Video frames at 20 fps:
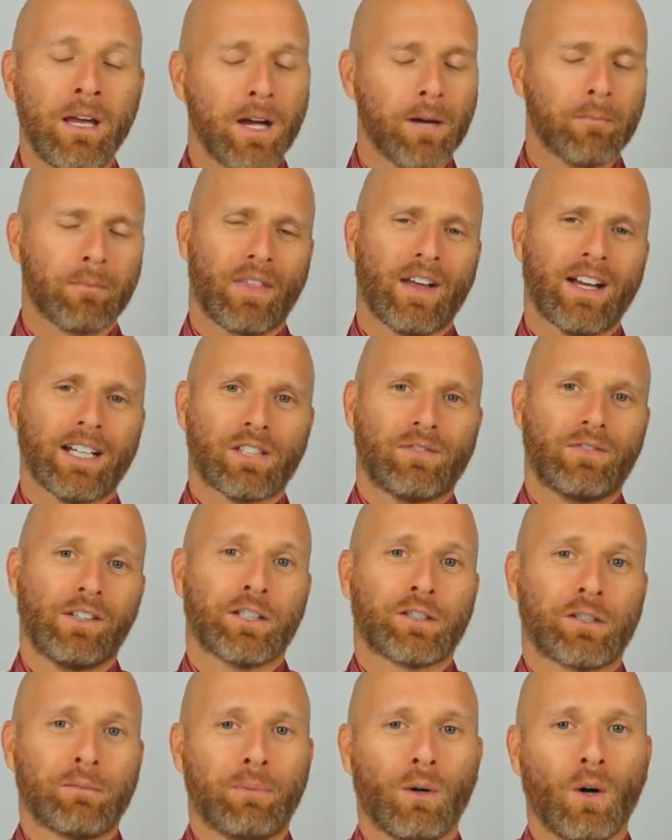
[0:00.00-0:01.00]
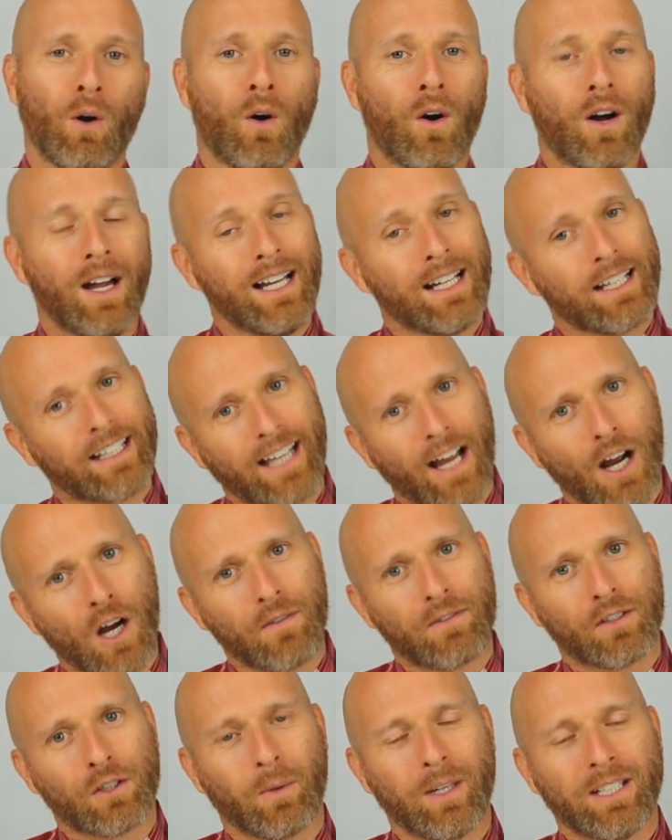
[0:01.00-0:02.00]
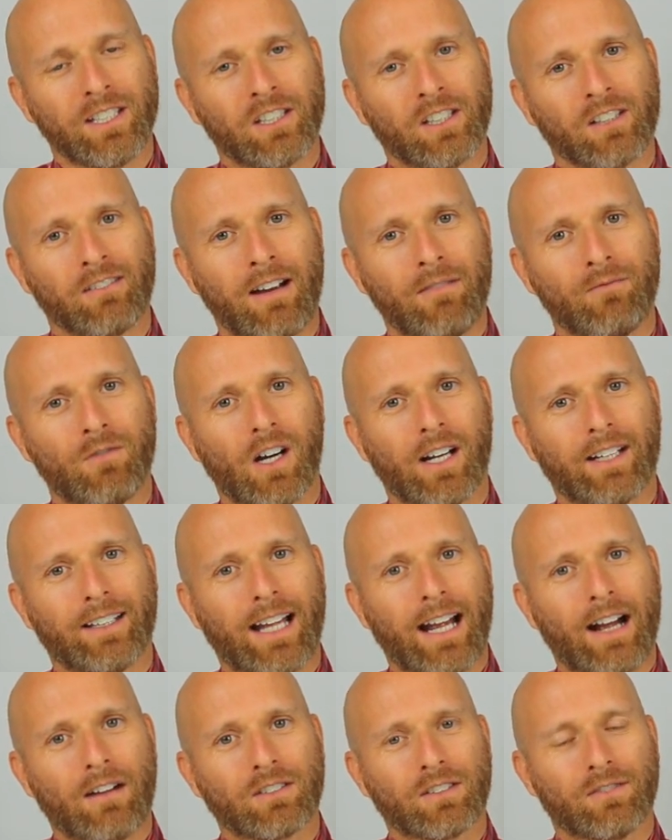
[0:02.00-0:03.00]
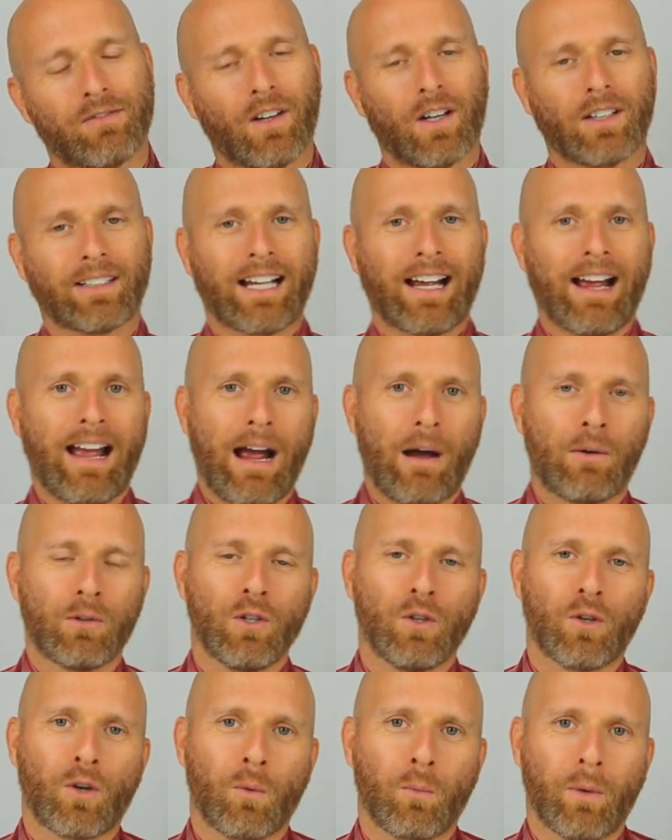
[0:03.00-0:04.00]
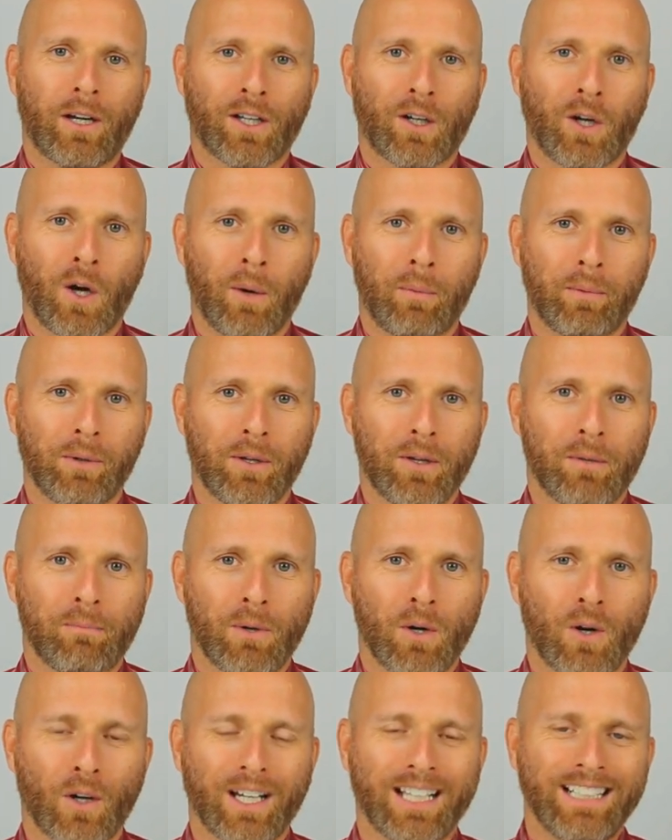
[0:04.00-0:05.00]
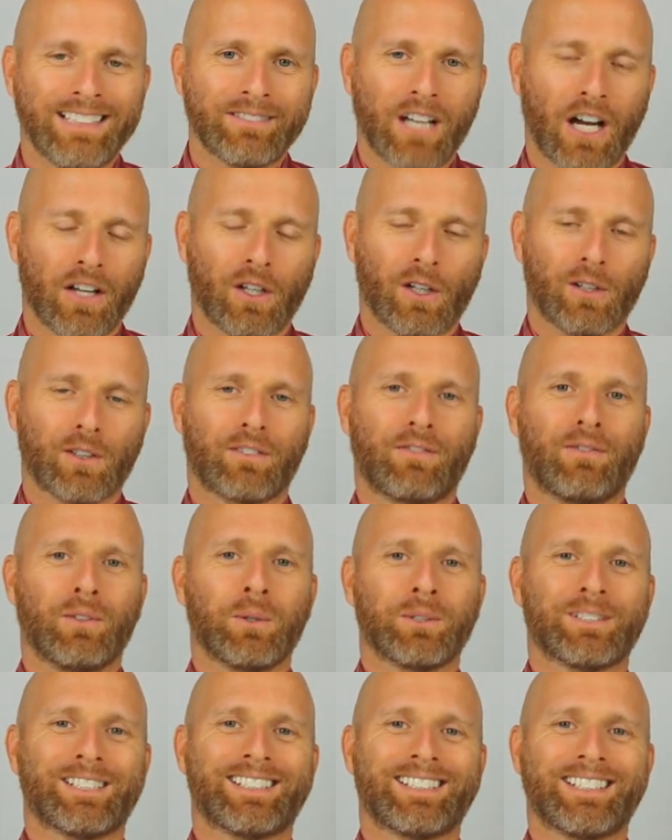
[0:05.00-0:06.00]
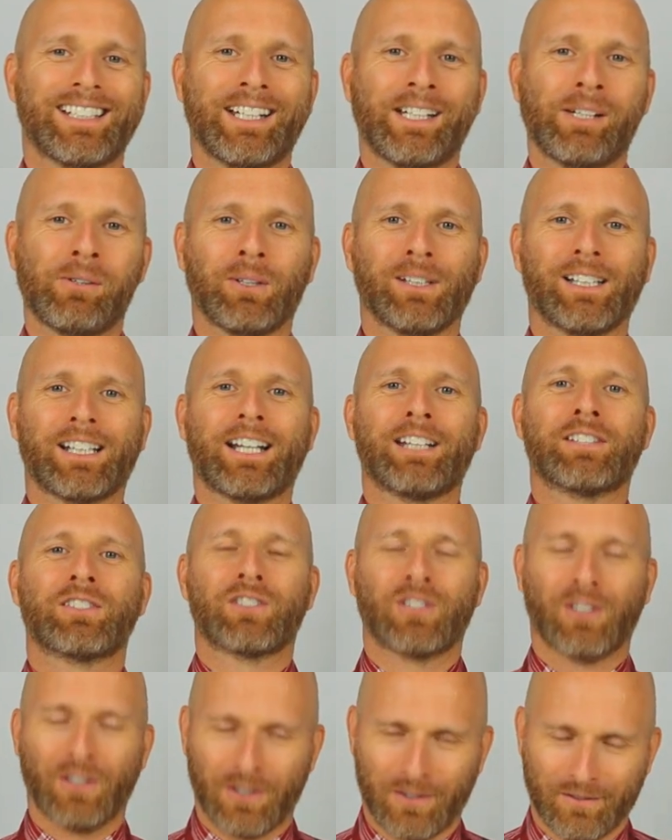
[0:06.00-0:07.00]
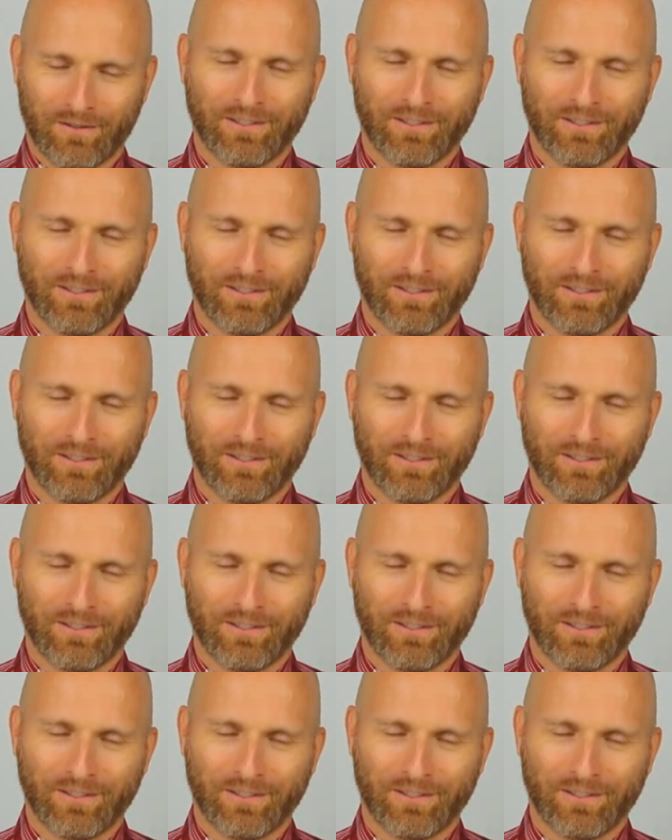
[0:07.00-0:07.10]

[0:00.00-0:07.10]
But thanks for your support. Get over to Instagram right now to find out how you can win a copy of the book, and I look forward to seeing you all again soon.